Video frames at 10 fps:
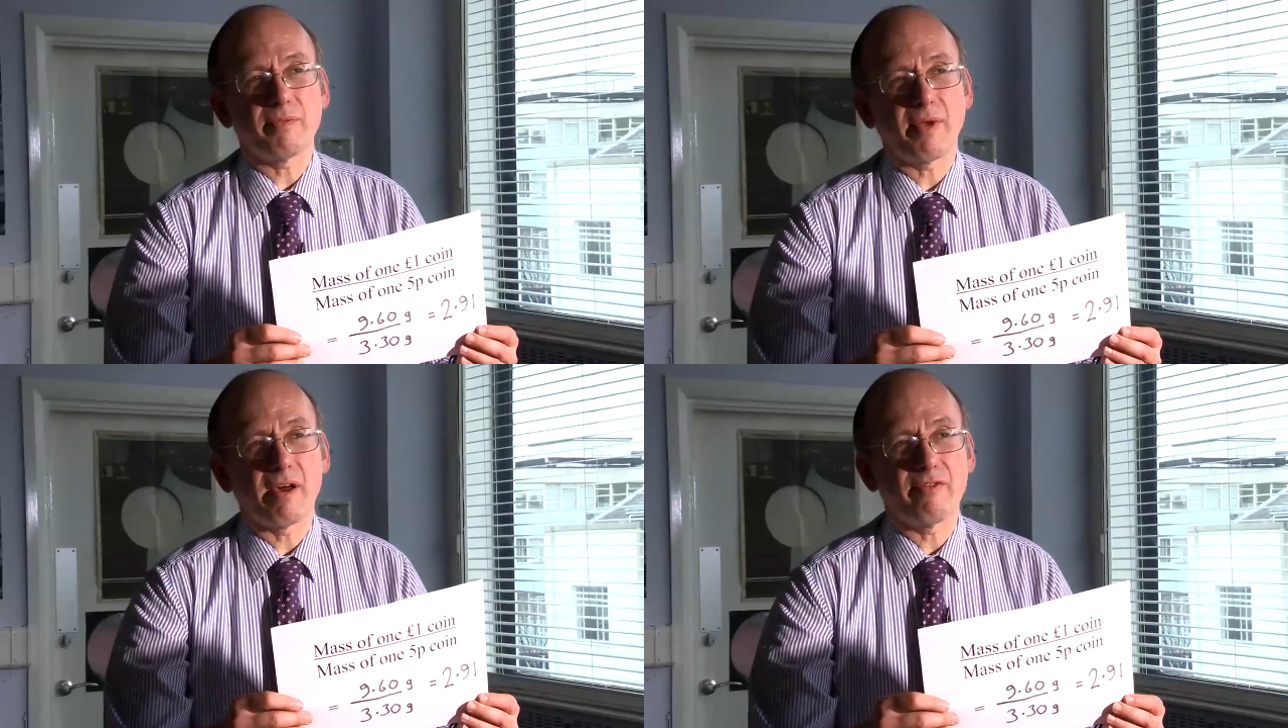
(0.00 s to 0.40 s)

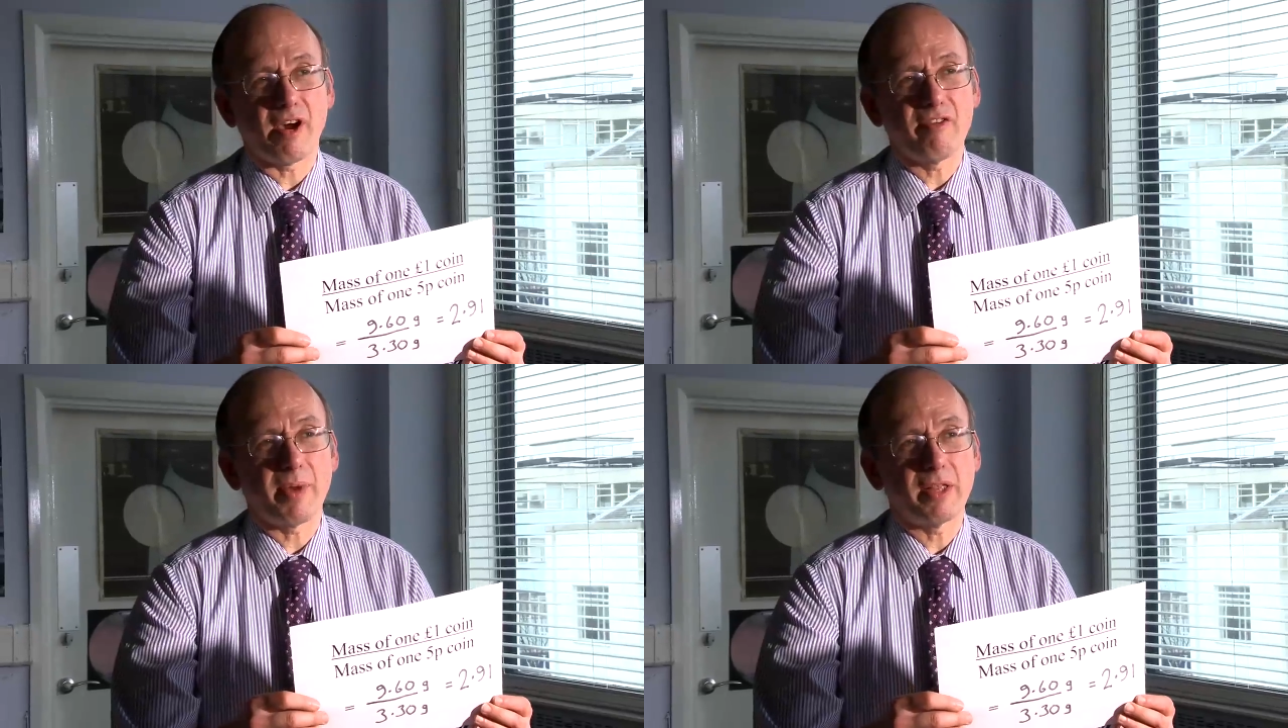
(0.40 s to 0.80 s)

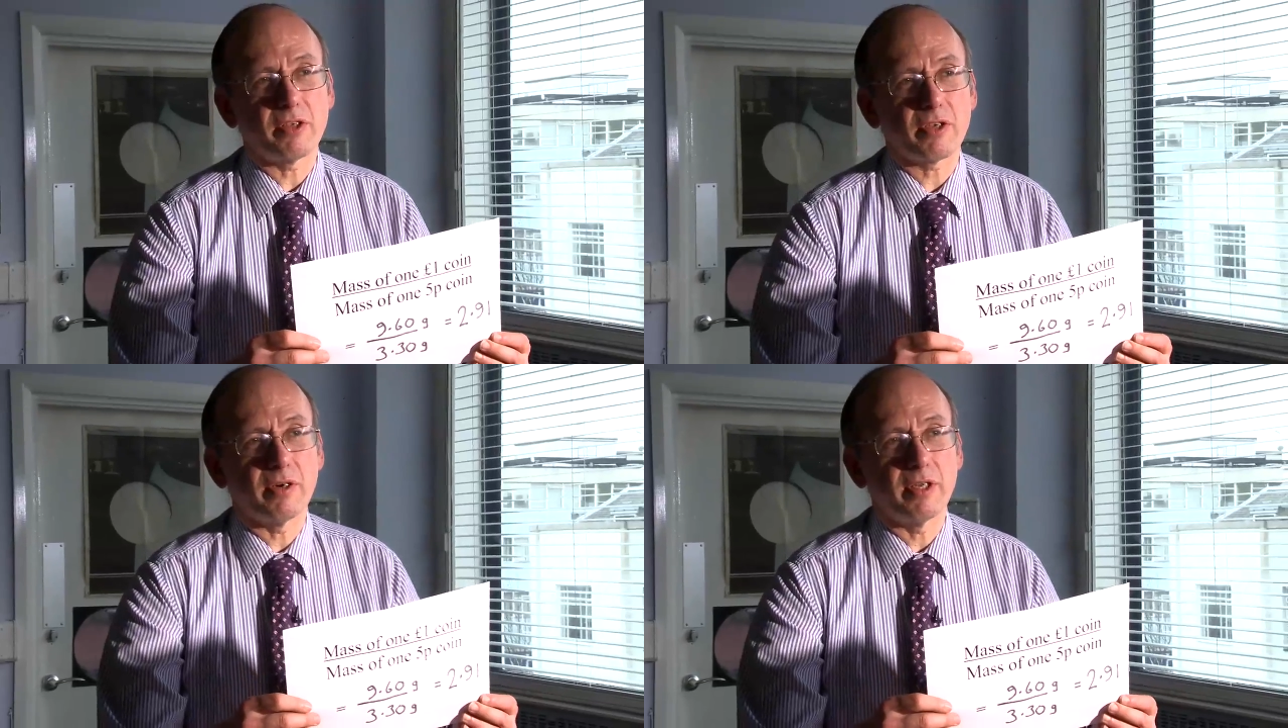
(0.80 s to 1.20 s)

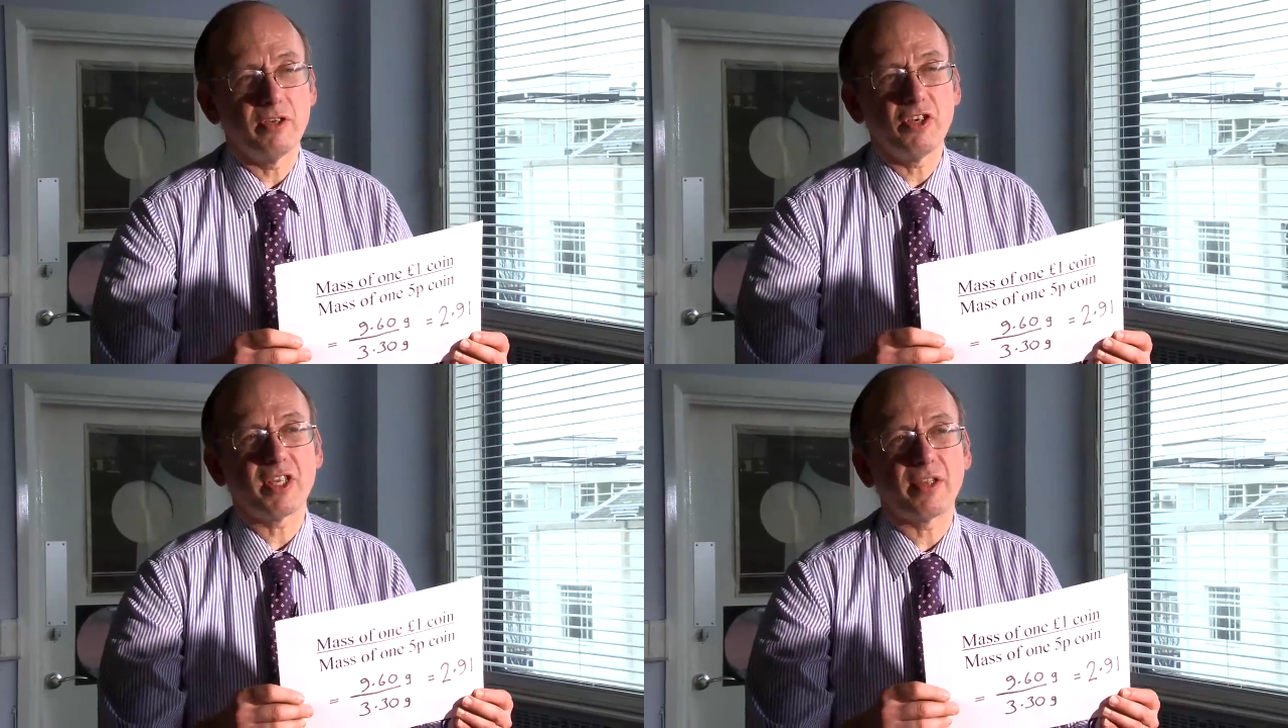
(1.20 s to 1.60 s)
5p coin,
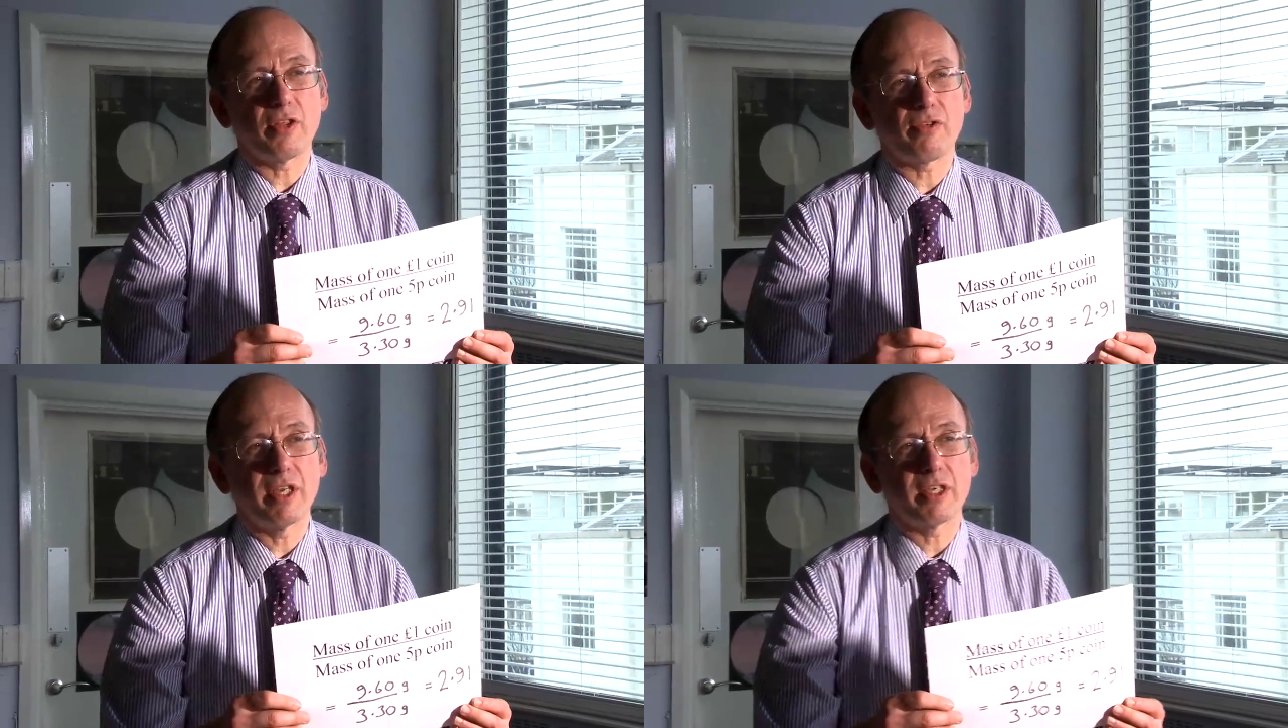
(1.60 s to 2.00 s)
just under
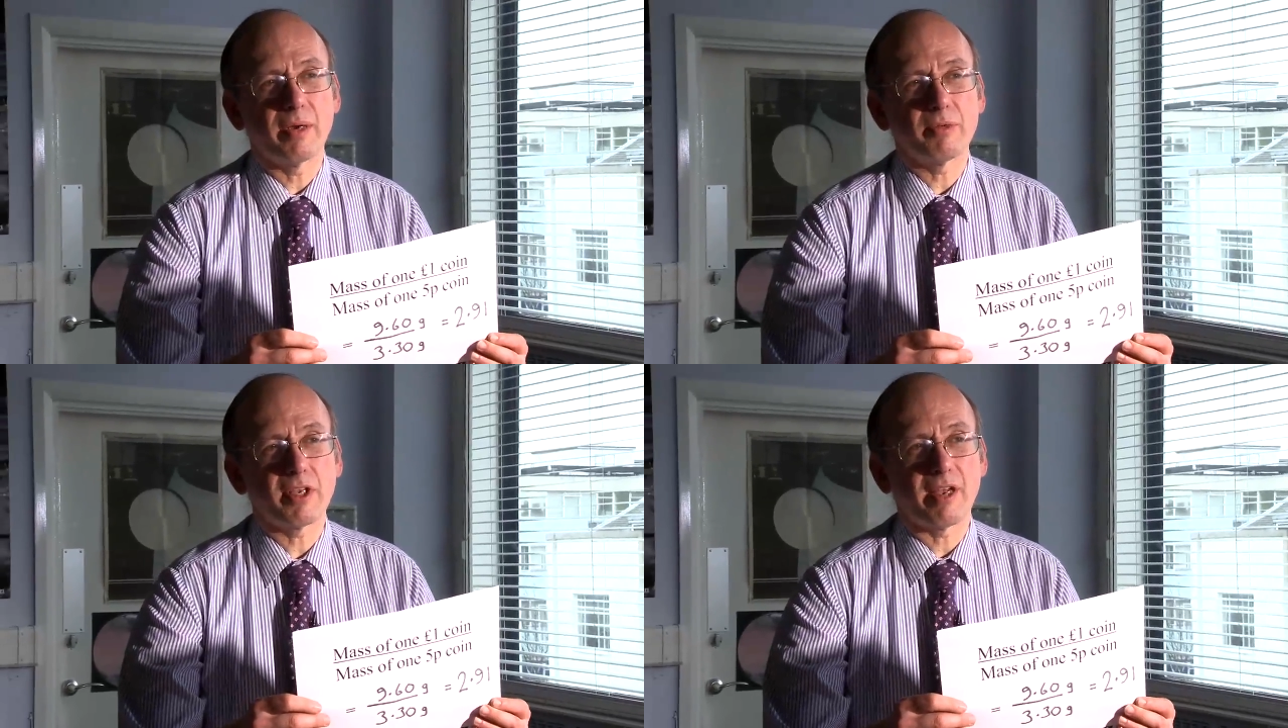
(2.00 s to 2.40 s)
3
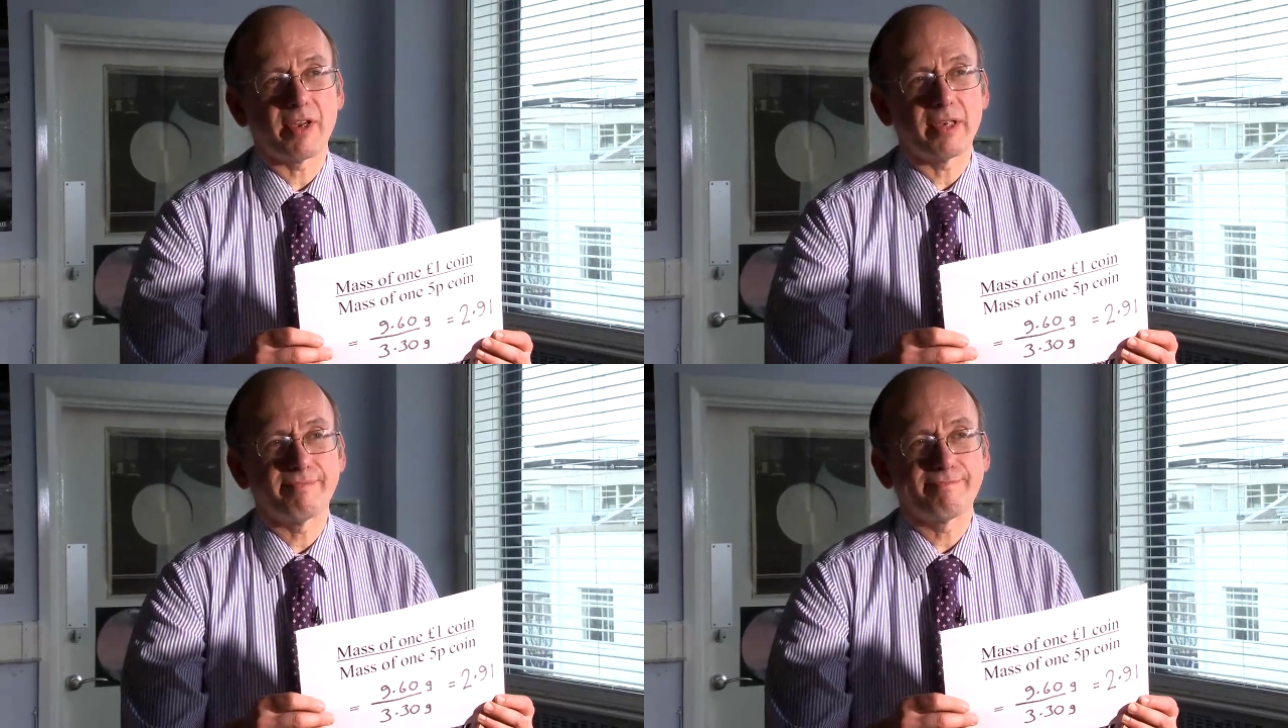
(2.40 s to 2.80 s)
times as heavy.